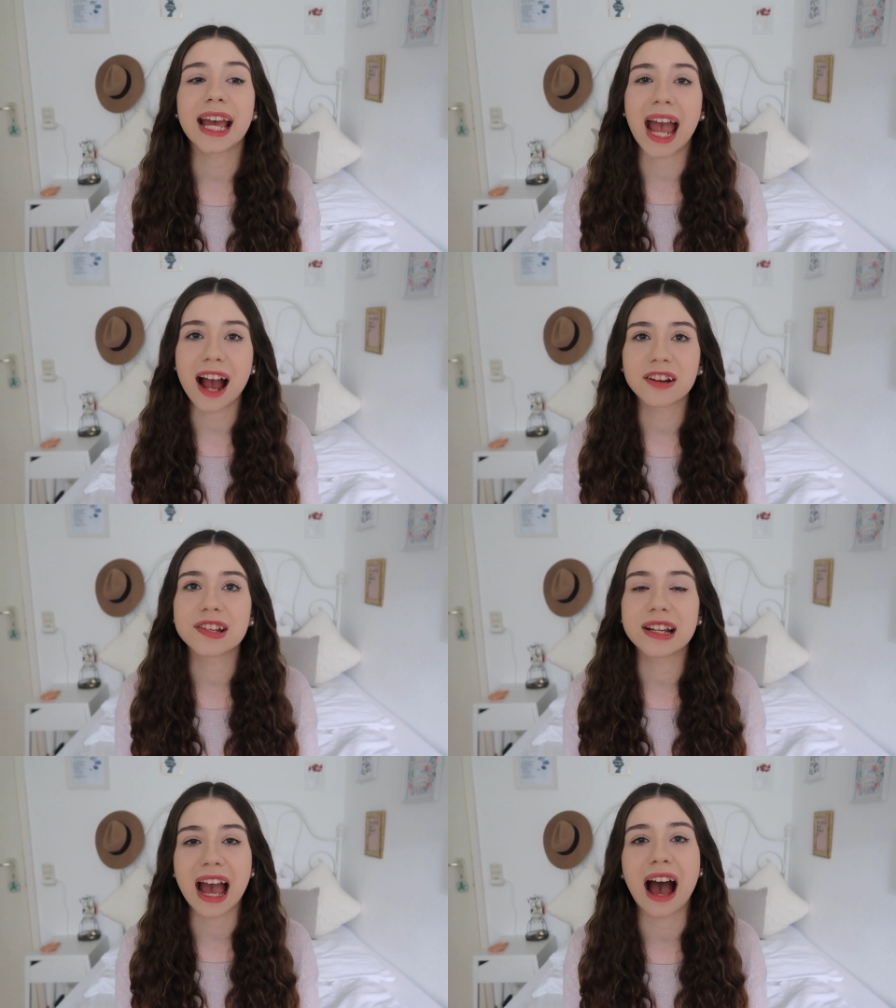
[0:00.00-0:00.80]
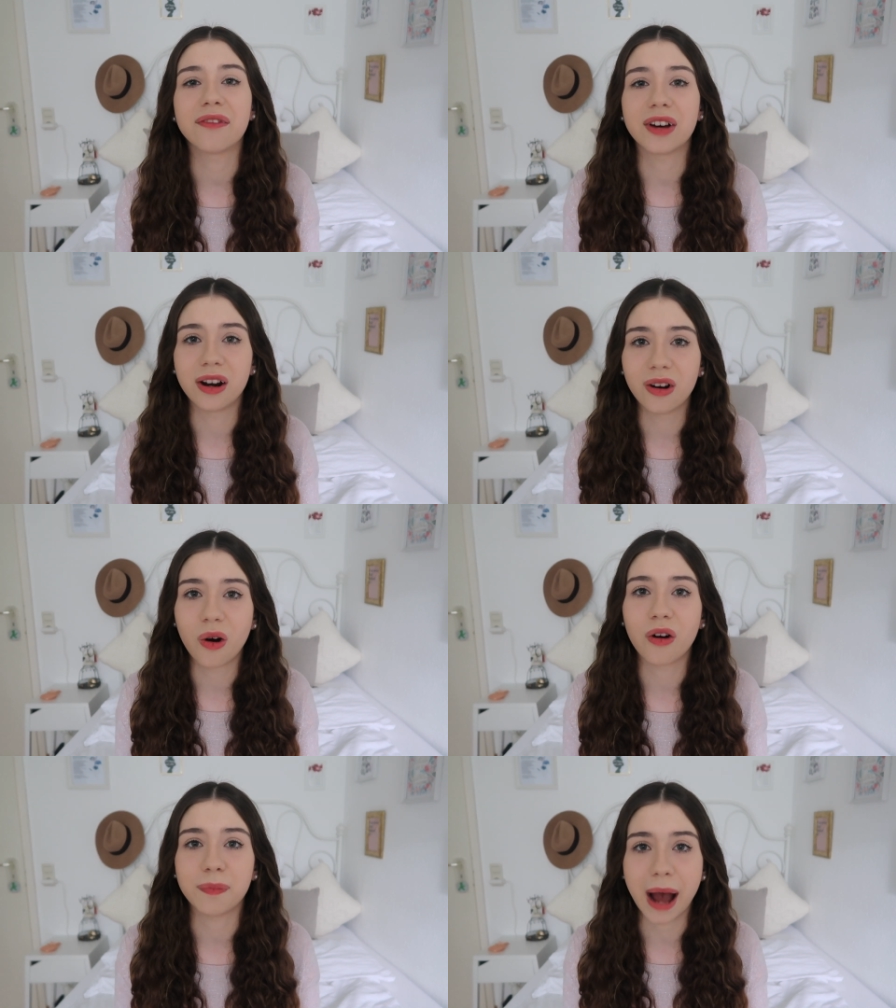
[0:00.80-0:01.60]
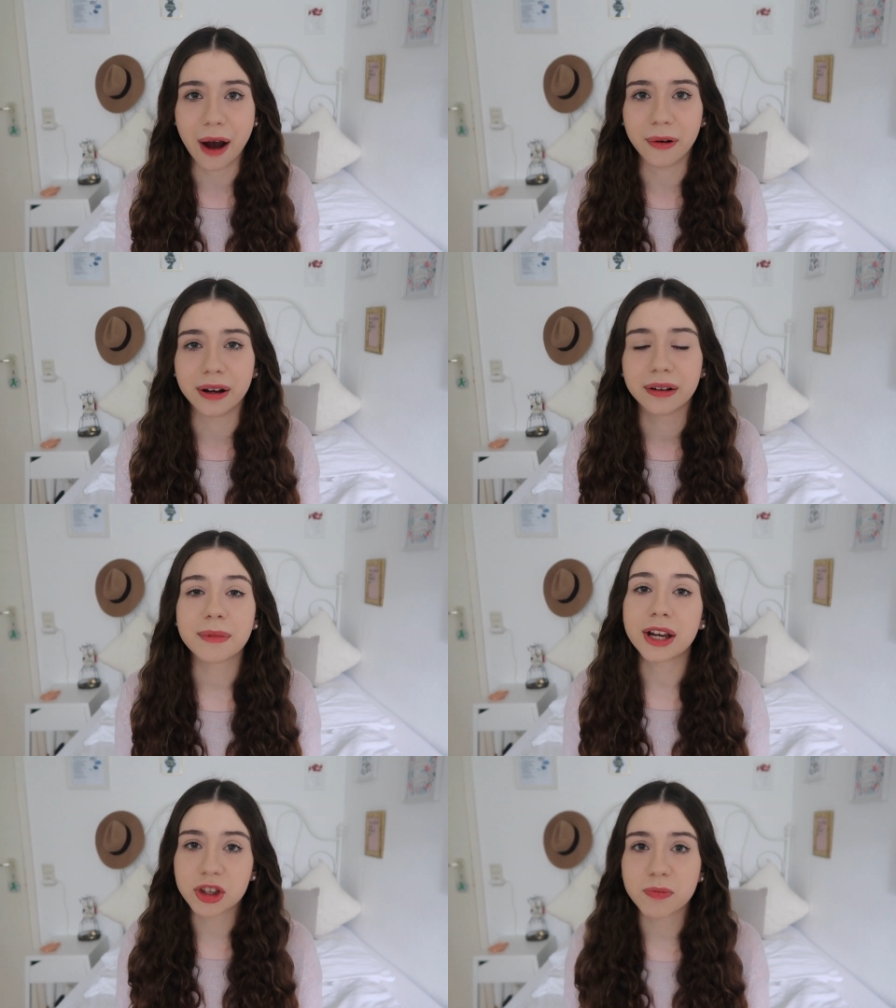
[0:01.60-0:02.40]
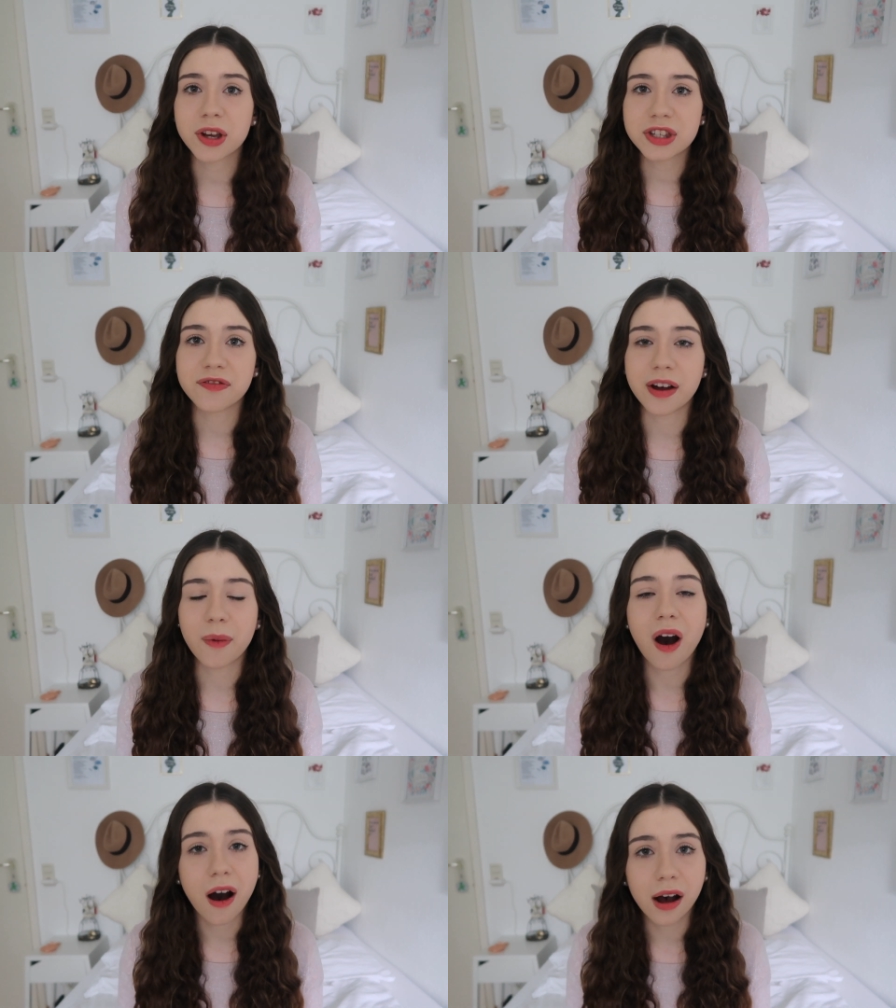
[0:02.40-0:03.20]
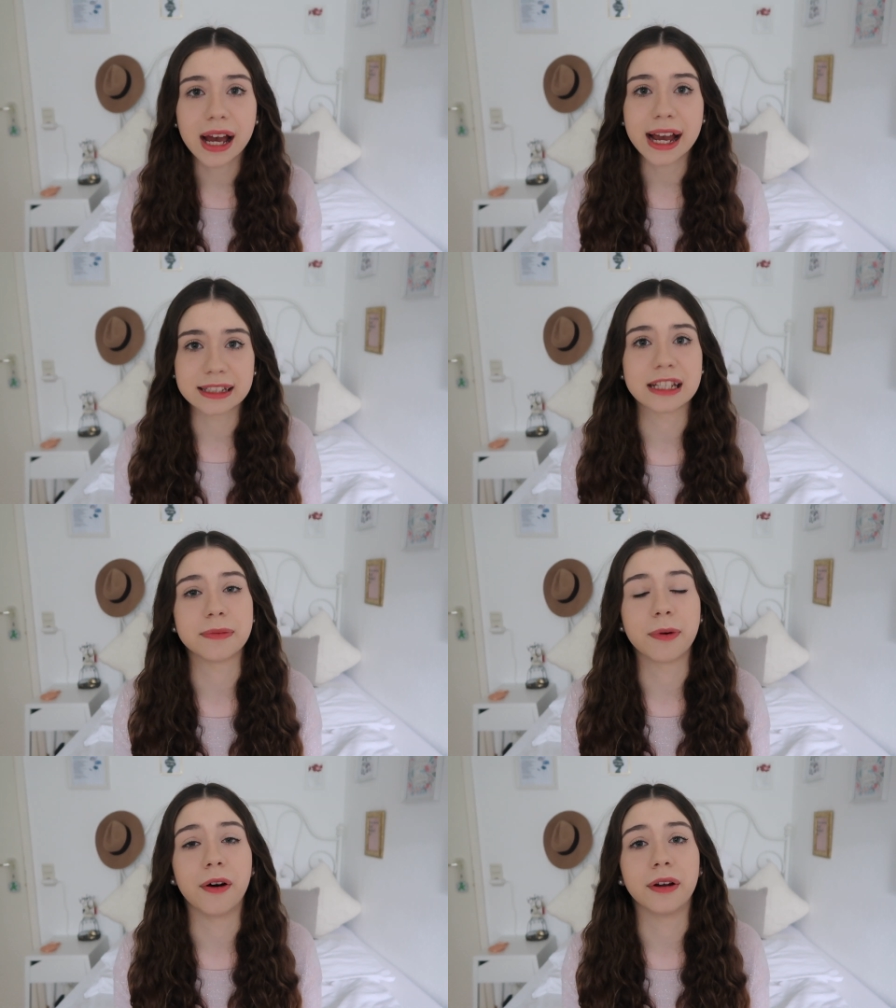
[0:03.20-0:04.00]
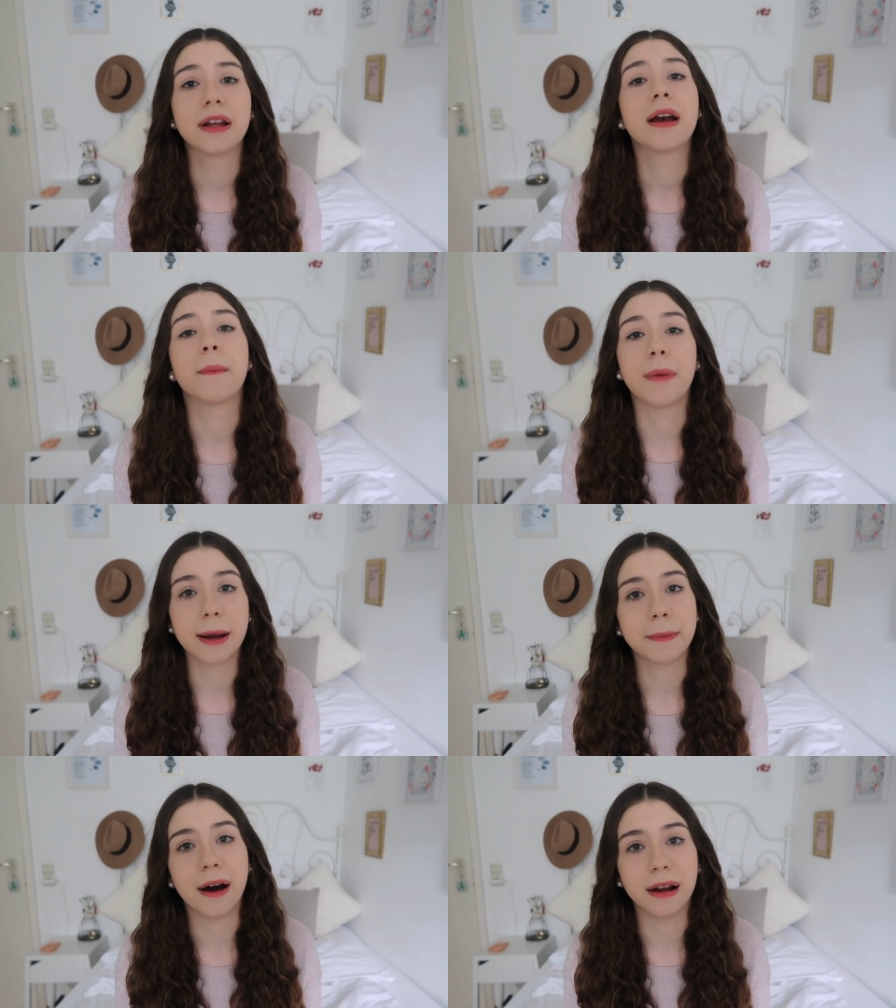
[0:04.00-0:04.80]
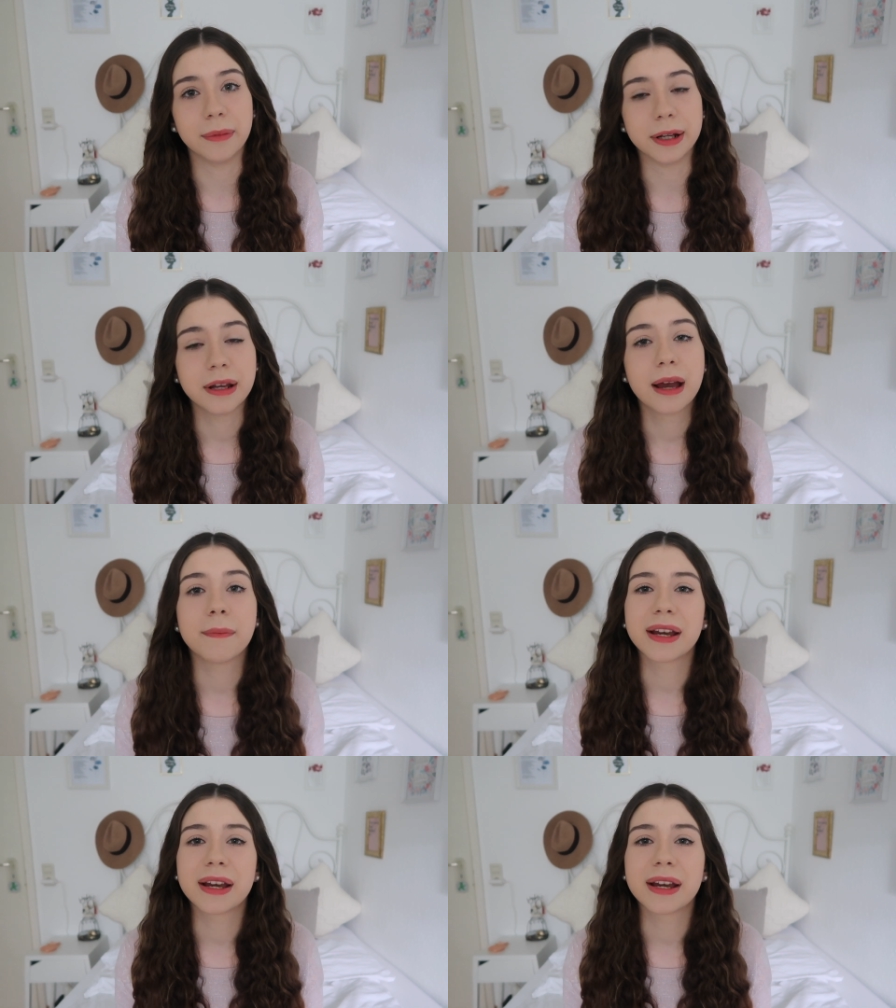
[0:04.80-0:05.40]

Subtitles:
they actually have a lot of power because most of them are acted upon by Parliament,